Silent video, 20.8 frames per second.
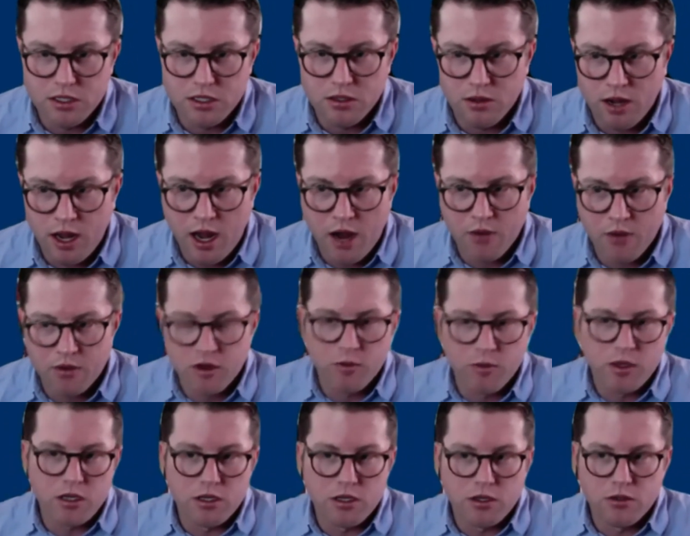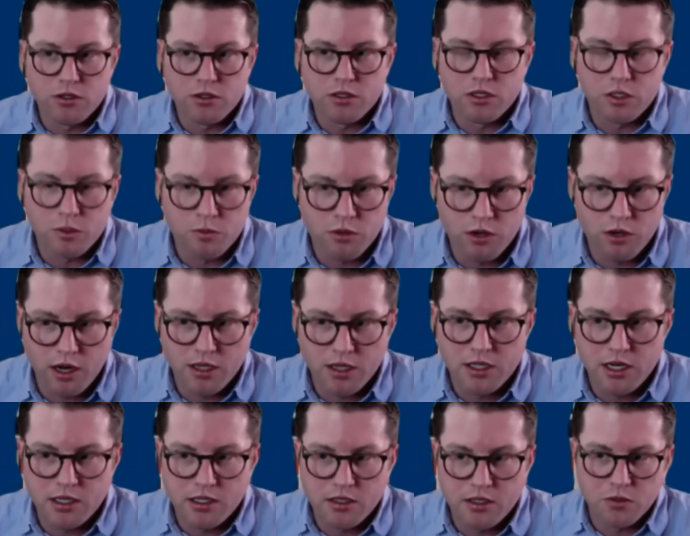You know, how can we use this
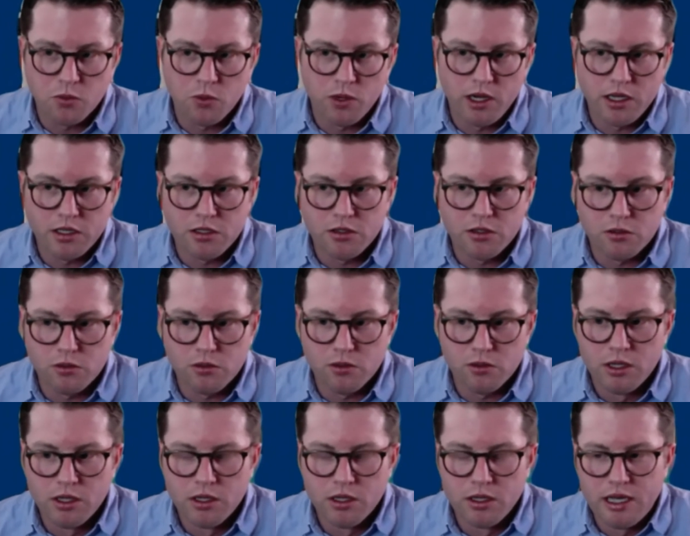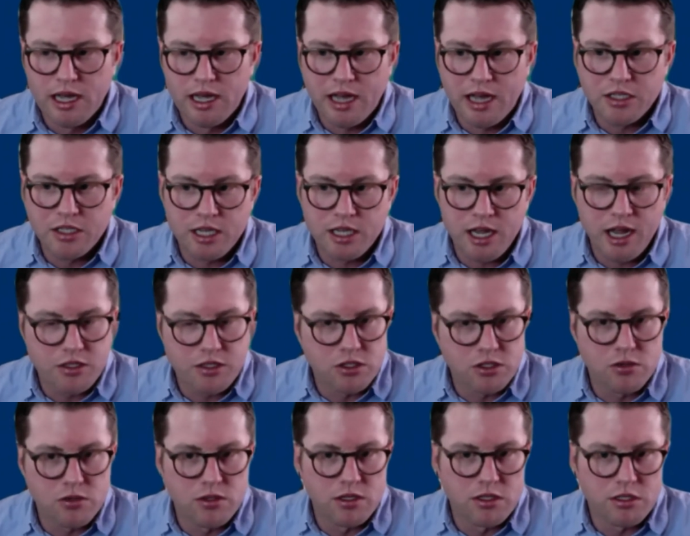project as a way to educate
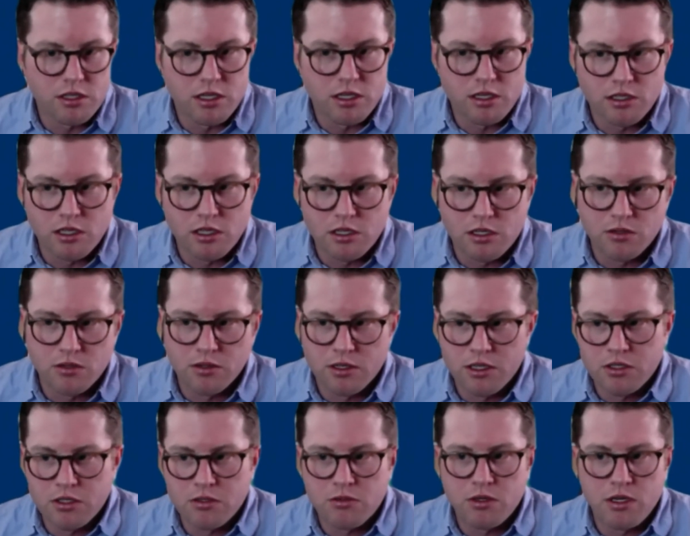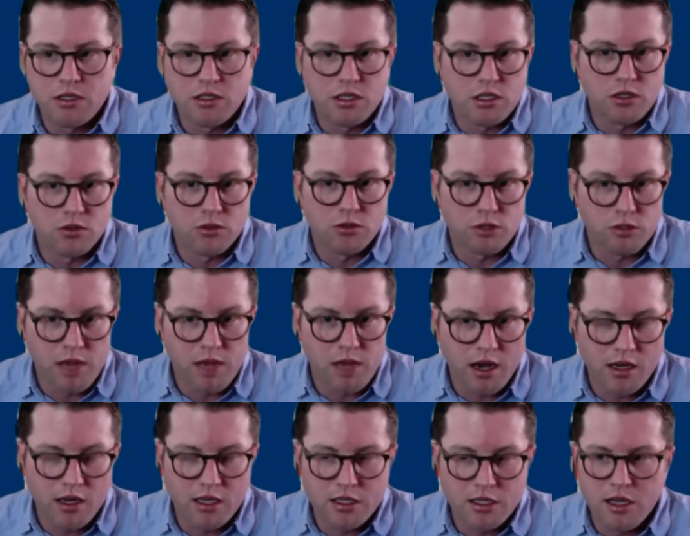students in digital history and digital
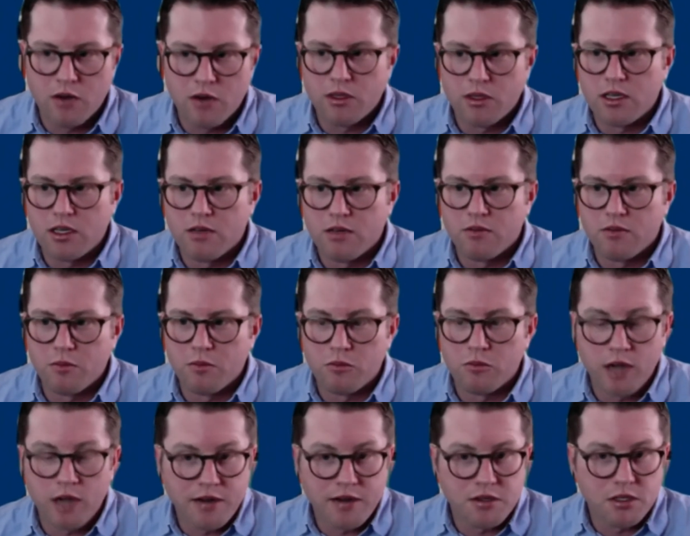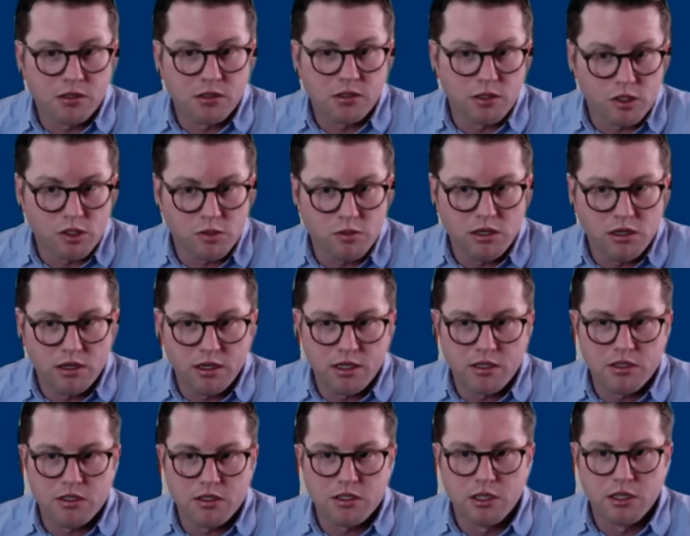humanities? How do we give them practical
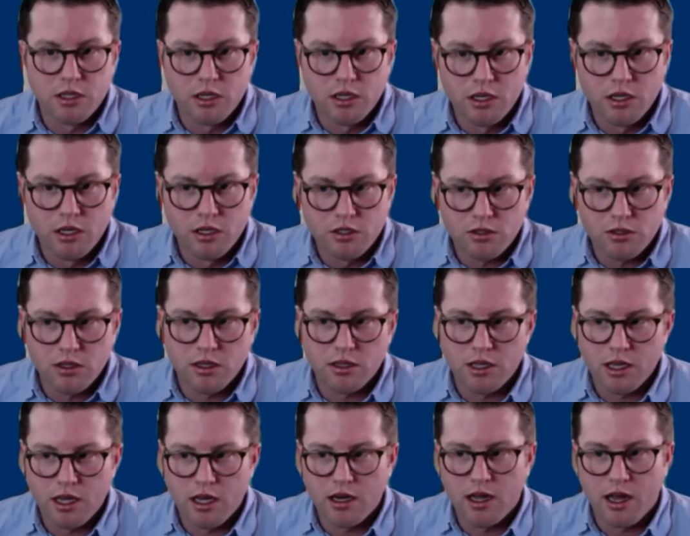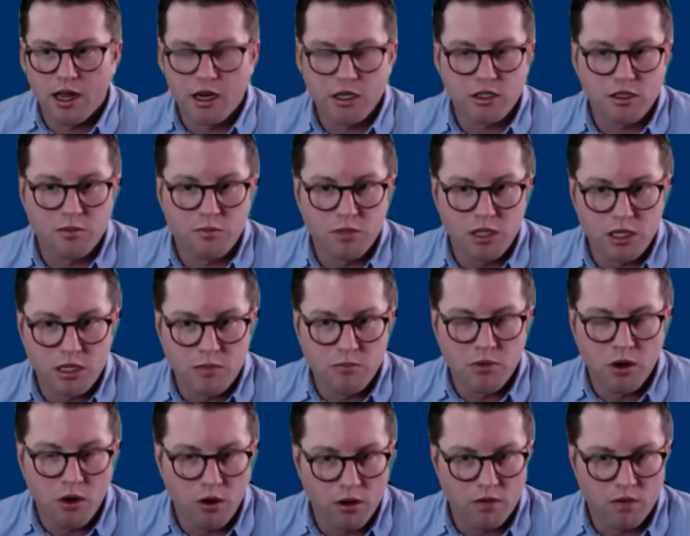experience so that they can actually be
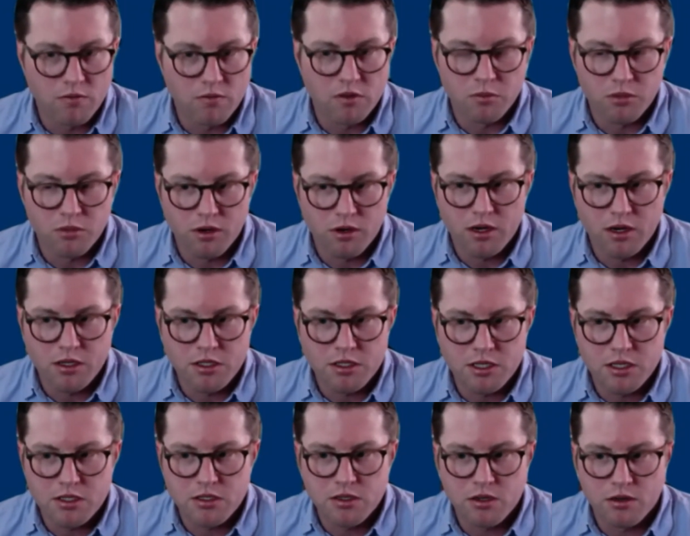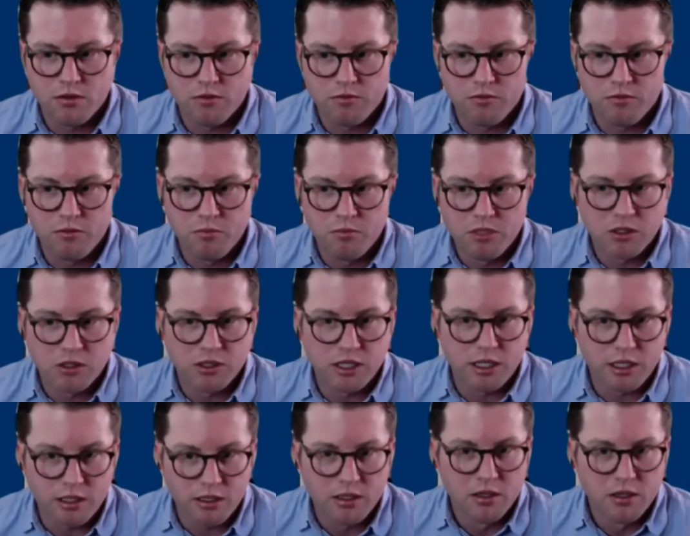part of the process of
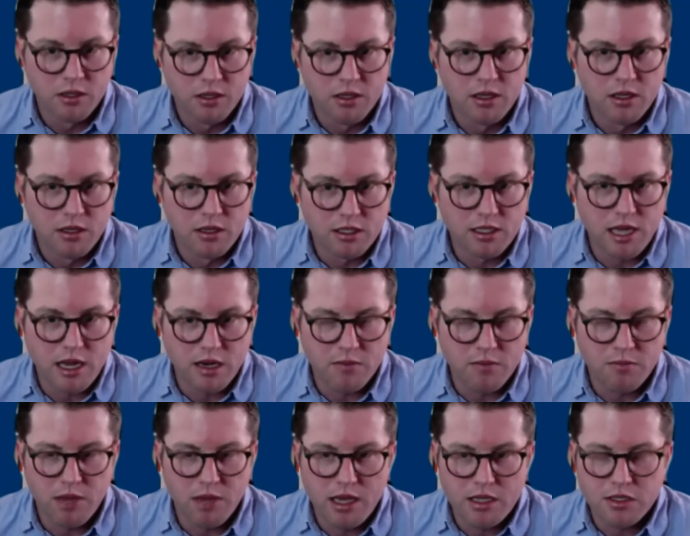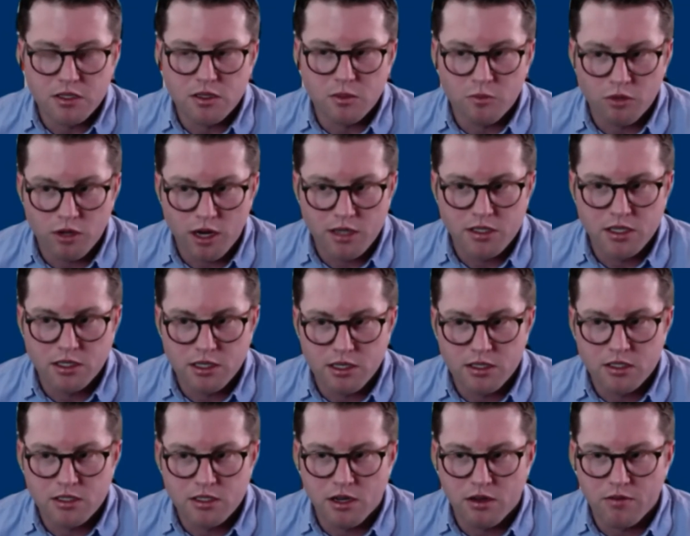building the database and the project
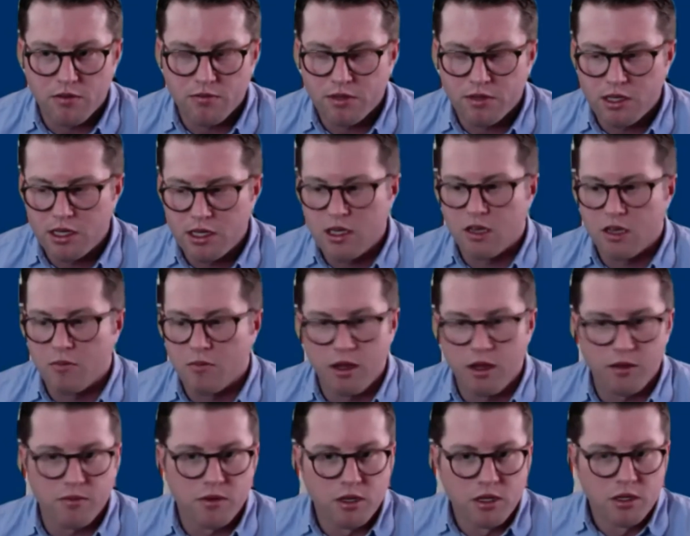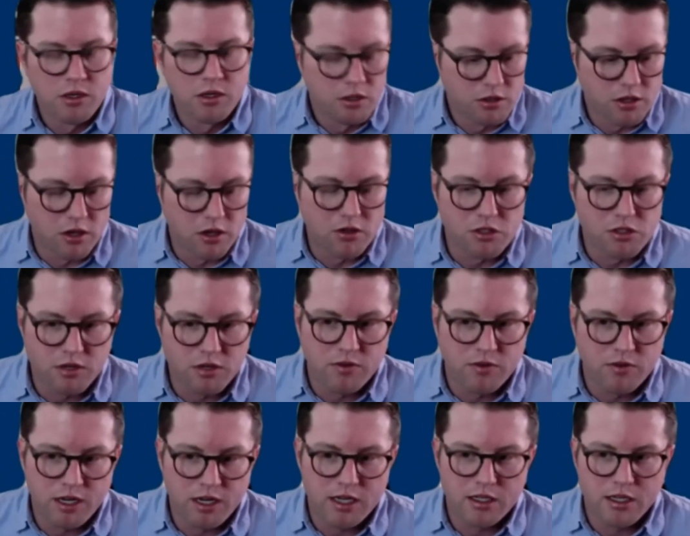itself? Thinking about those
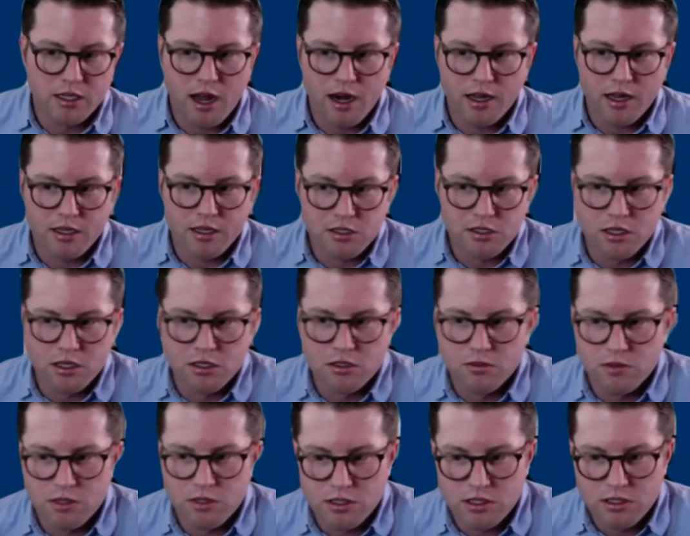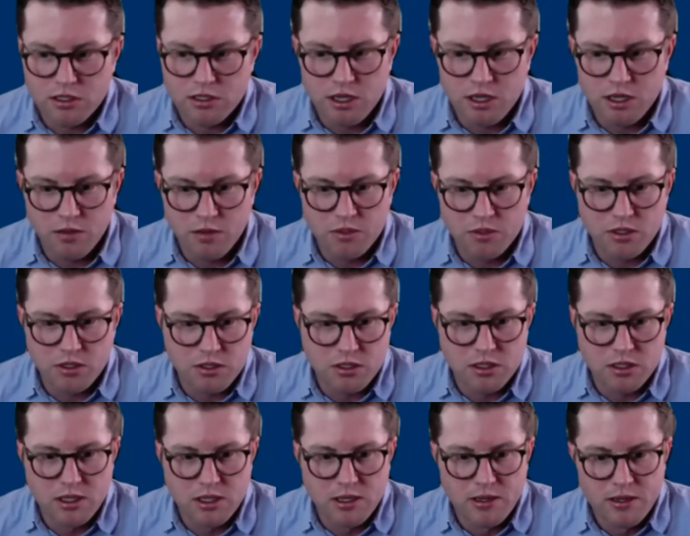different kind of constituencies has helped
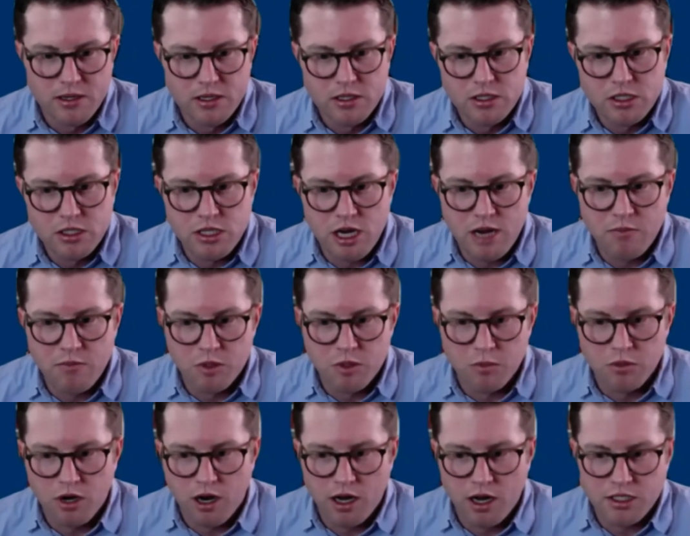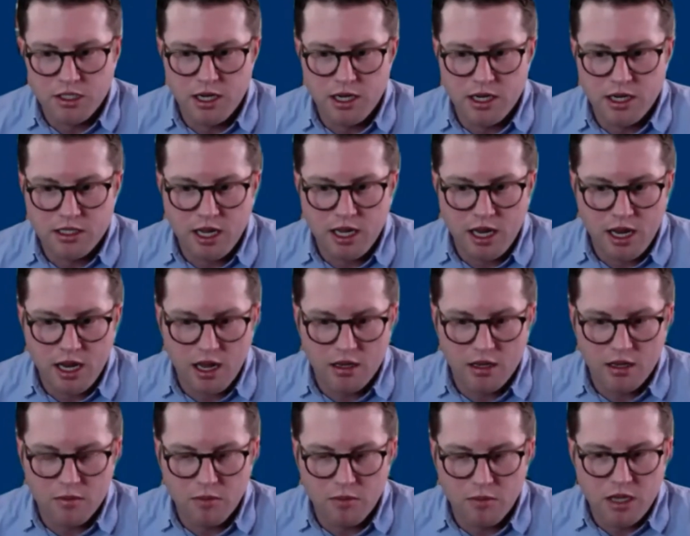us shape the project
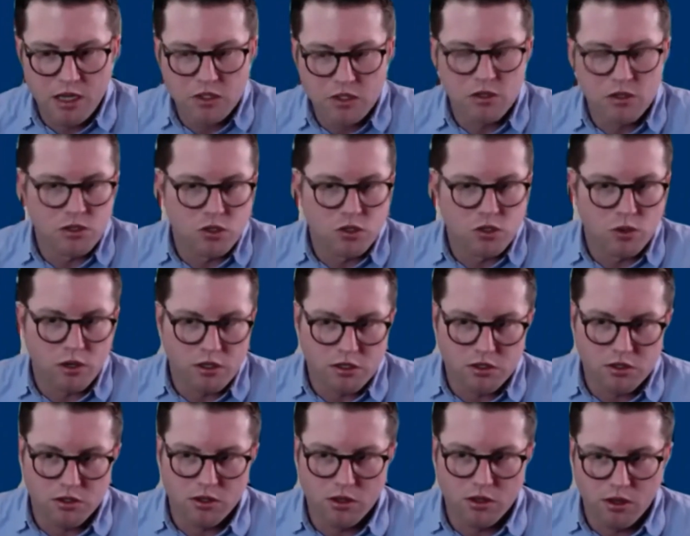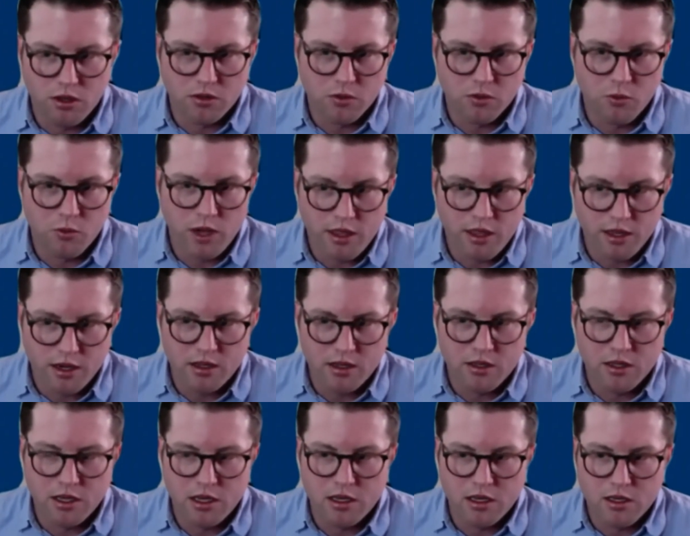and make certain choices along the way that I
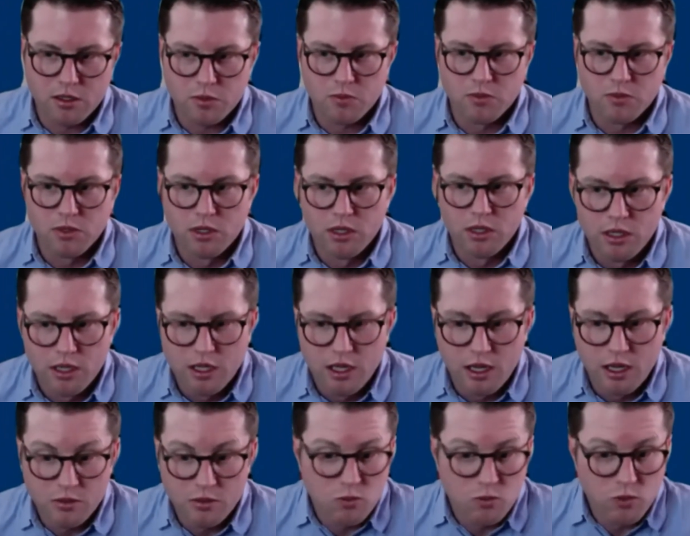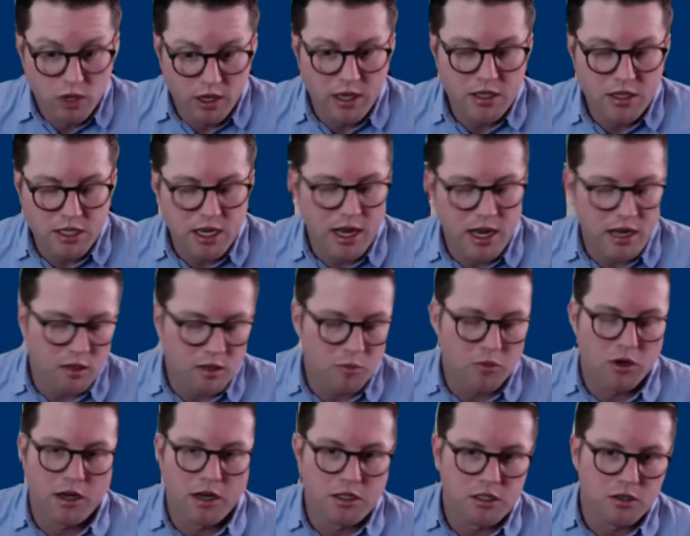think has gotten the
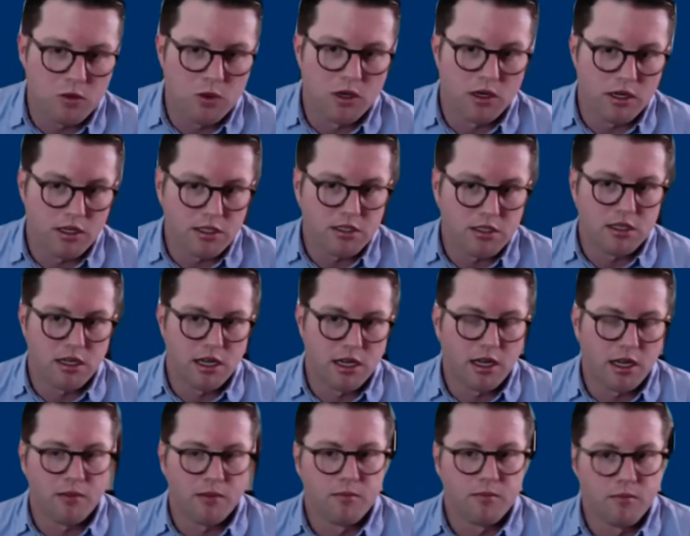project where it is today.